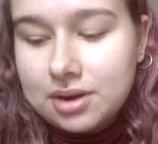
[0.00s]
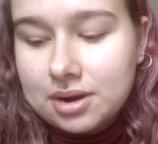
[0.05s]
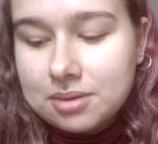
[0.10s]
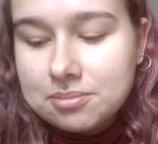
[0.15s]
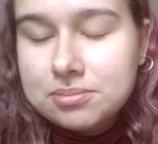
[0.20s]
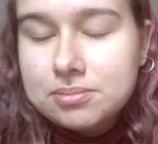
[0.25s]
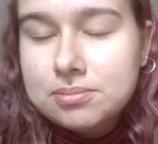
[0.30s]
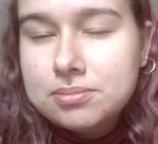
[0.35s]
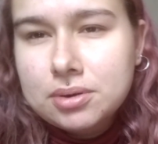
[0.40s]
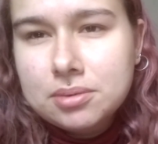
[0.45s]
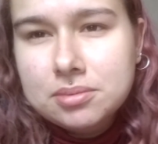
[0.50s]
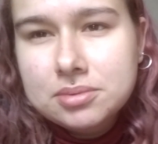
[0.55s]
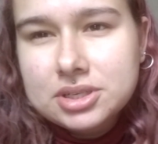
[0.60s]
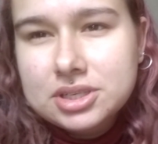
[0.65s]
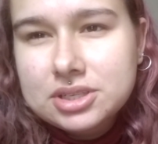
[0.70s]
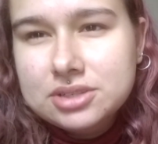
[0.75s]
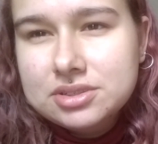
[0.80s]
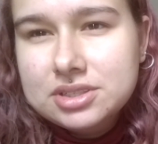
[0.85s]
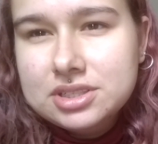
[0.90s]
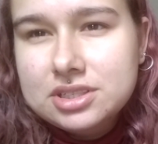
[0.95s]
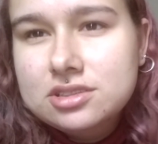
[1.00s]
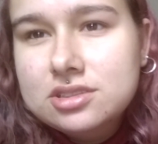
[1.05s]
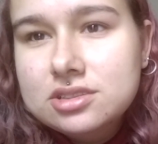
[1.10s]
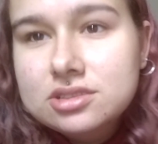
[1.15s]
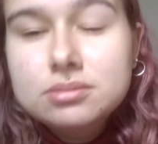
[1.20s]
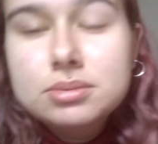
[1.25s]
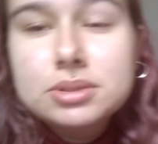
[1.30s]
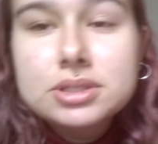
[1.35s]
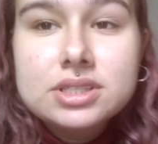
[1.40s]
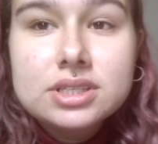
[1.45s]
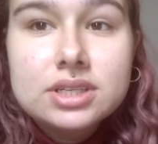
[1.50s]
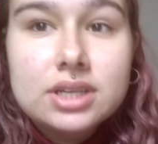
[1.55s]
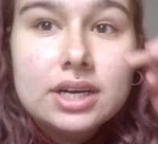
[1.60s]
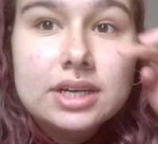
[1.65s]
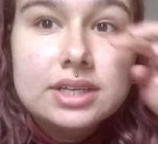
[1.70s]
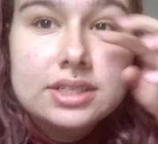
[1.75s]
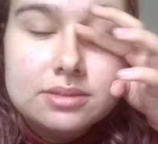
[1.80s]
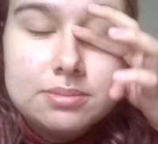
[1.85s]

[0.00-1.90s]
I'm probably gonna read a little bit tonight.